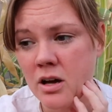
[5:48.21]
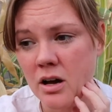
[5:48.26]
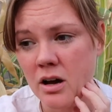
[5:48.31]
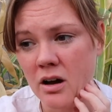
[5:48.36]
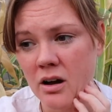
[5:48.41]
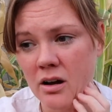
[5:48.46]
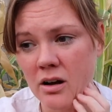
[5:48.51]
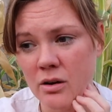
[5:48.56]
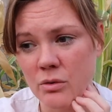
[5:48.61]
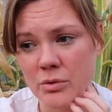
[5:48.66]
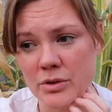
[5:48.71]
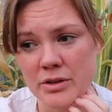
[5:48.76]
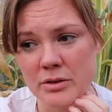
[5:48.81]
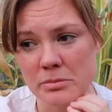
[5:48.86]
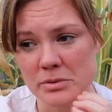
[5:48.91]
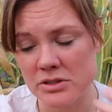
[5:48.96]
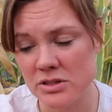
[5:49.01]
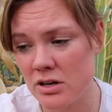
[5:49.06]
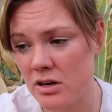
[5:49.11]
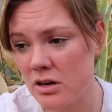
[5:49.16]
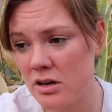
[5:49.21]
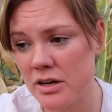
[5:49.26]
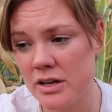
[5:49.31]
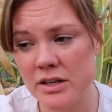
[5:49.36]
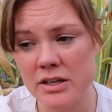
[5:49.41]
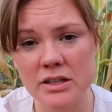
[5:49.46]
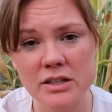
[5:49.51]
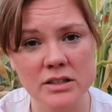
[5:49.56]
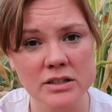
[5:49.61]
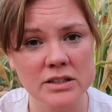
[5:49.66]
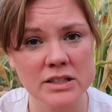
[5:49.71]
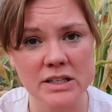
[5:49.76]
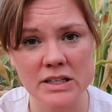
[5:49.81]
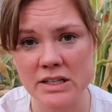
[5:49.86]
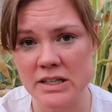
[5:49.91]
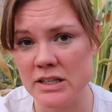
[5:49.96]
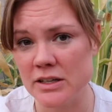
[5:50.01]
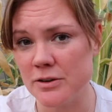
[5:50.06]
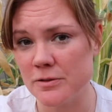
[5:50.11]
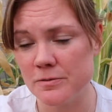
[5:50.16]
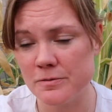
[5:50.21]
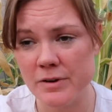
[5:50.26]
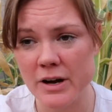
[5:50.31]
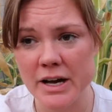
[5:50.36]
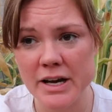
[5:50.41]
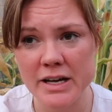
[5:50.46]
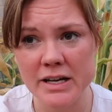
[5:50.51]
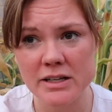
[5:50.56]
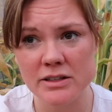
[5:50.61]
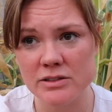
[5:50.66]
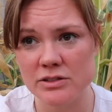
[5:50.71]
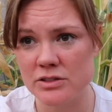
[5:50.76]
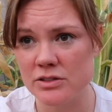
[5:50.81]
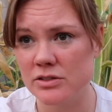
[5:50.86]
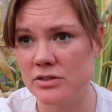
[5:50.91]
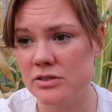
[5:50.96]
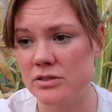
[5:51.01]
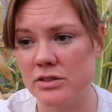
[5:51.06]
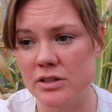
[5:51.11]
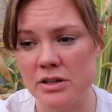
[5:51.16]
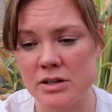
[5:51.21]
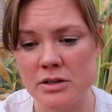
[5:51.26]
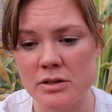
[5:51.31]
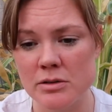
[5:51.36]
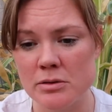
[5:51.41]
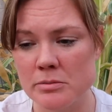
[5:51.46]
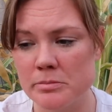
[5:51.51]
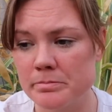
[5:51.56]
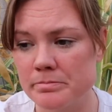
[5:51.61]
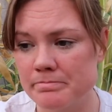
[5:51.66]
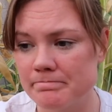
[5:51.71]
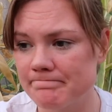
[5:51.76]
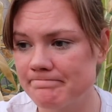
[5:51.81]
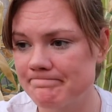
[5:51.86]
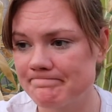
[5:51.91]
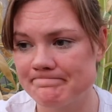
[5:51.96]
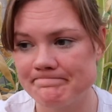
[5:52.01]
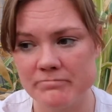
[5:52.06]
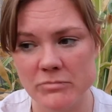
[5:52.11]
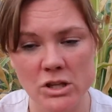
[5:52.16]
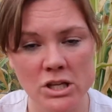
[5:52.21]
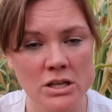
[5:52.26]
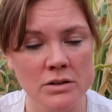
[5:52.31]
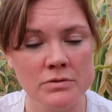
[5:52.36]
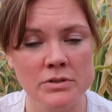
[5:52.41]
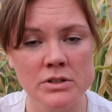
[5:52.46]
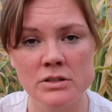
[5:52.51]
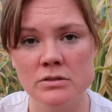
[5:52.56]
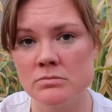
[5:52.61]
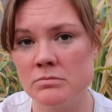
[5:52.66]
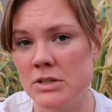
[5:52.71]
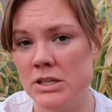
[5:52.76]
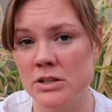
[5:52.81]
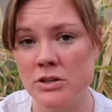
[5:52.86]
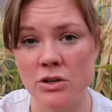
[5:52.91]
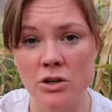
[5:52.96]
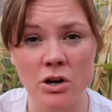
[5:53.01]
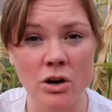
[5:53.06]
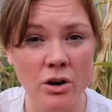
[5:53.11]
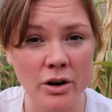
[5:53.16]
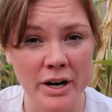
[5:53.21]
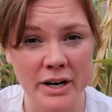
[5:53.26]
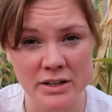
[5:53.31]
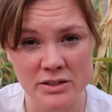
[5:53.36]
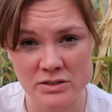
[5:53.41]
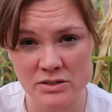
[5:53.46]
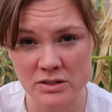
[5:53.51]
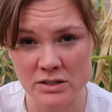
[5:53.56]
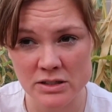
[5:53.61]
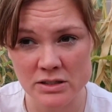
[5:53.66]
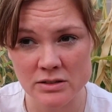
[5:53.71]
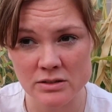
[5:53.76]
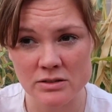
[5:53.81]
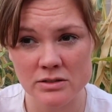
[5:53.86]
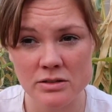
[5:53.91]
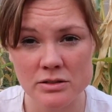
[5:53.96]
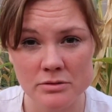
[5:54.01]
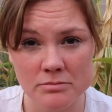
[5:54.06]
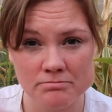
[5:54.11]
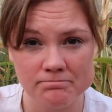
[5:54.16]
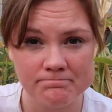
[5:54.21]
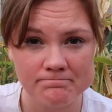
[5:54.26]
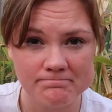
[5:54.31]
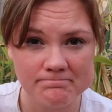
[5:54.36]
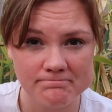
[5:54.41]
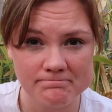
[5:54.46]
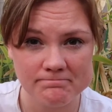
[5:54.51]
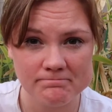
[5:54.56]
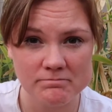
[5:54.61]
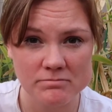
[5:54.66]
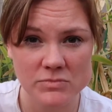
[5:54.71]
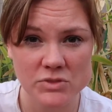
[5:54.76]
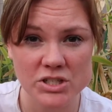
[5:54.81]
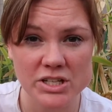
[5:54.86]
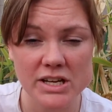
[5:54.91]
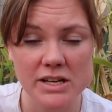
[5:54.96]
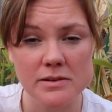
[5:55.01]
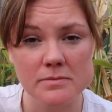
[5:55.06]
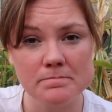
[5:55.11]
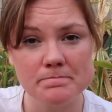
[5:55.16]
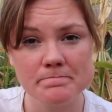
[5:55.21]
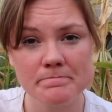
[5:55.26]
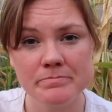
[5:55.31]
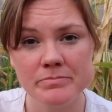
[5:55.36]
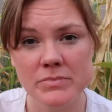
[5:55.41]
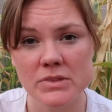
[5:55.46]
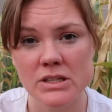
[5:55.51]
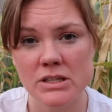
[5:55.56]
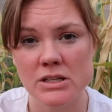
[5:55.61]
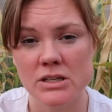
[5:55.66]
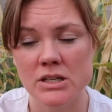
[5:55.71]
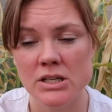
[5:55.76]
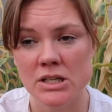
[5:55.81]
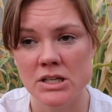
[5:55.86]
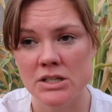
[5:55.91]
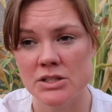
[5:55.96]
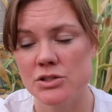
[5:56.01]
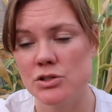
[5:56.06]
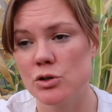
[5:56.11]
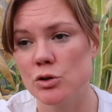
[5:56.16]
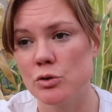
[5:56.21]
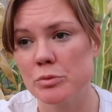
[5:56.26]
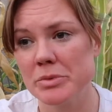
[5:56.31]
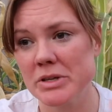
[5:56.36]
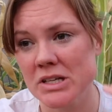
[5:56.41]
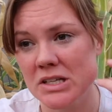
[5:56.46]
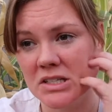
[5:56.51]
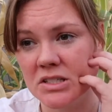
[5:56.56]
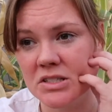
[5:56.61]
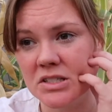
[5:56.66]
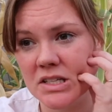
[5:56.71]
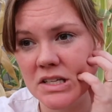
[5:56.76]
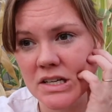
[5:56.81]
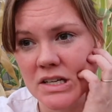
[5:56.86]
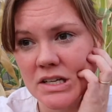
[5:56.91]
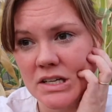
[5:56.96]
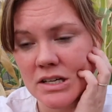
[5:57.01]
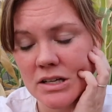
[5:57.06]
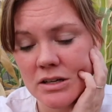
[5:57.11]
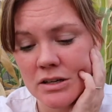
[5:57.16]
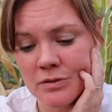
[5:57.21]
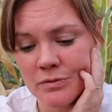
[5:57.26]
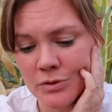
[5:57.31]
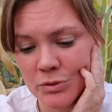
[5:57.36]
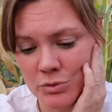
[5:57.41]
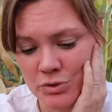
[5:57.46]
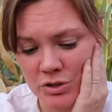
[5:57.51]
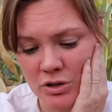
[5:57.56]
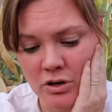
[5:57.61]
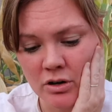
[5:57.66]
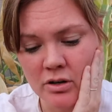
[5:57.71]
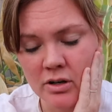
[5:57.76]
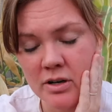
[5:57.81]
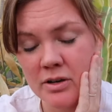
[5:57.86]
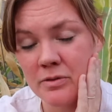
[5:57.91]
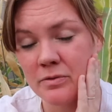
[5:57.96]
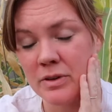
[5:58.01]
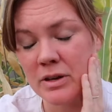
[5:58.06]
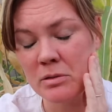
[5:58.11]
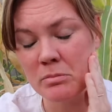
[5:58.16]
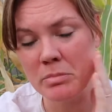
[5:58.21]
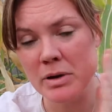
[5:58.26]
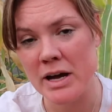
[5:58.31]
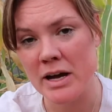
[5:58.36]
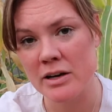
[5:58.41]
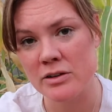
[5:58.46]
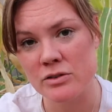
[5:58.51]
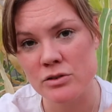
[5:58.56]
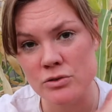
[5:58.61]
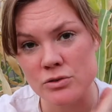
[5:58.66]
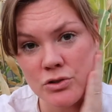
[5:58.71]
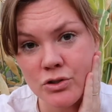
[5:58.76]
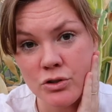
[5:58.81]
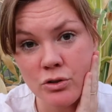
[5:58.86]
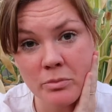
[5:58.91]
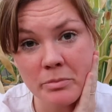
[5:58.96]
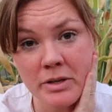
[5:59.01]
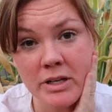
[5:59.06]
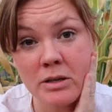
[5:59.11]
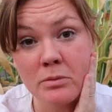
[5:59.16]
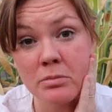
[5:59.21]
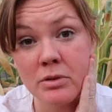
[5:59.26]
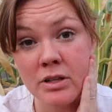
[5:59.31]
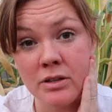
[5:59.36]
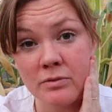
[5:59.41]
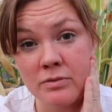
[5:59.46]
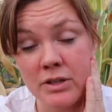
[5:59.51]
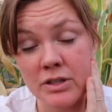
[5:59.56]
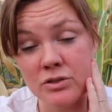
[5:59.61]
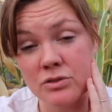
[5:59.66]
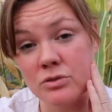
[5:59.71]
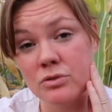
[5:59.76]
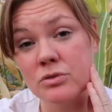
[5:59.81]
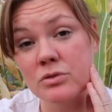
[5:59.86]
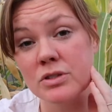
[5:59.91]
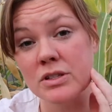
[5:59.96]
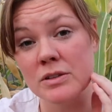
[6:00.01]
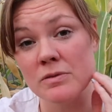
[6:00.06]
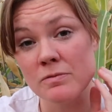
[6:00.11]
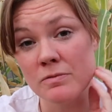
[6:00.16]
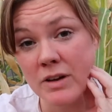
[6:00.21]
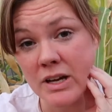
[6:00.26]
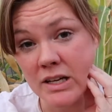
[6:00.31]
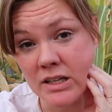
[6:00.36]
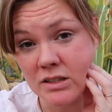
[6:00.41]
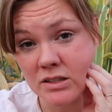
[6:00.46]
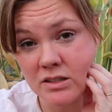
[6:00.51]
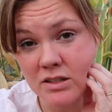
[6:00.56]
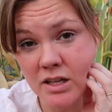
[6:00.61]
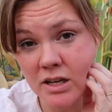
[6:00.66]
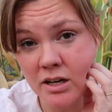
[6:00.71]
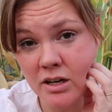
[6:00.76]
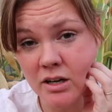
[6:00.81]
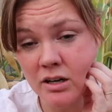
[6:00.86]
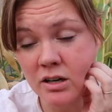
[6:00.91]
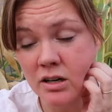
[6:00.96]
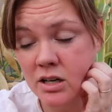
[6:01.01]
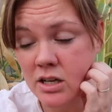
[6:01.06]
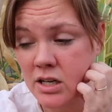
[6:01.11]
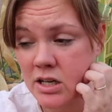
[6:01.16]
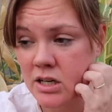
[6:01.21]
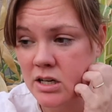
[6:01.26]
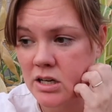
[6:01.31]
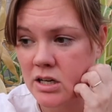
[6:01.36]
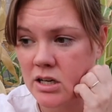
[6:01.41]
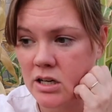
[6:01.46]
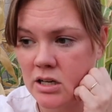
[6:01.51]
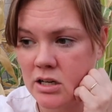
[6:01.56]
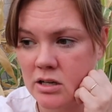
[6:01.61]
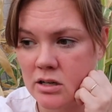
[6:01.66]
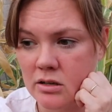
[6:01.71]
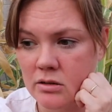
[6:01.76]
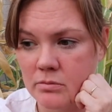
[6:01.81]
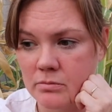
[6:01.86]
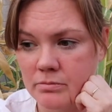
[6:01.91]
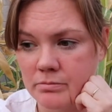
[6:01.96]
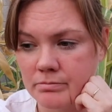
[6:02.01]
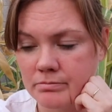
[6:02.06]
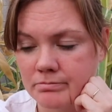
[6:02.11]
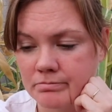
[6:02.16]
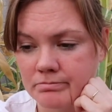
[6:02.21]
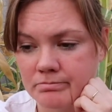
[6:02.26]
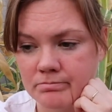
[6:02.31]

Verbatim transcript: uh, with a baton, getting in a fight, um, even in a car accident, dead. So because the if it was a hard enough impact, there's so many blood vessels and veins there, um,